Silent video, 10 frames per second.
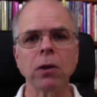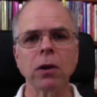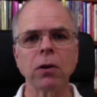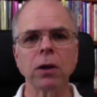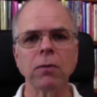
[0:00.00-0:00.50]

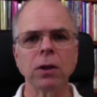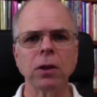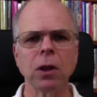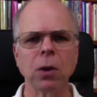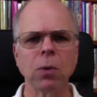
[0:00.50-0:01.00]
here,
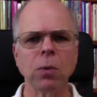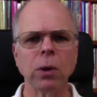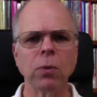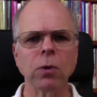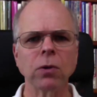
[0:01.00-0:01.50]
even though we
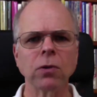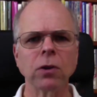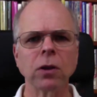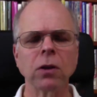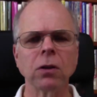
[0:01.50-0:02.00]
were
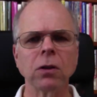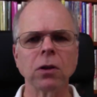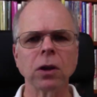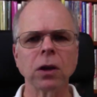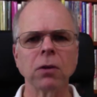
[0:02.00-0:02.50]
still
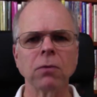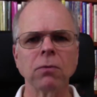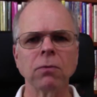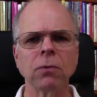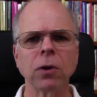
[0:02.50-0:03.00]
looking
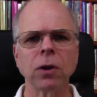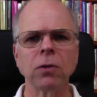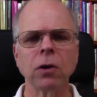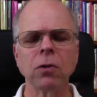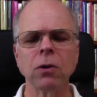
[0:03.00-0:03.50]
for
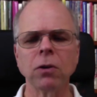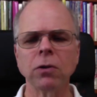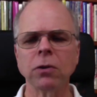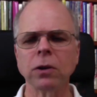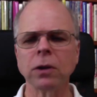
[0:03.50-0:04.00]
his owners.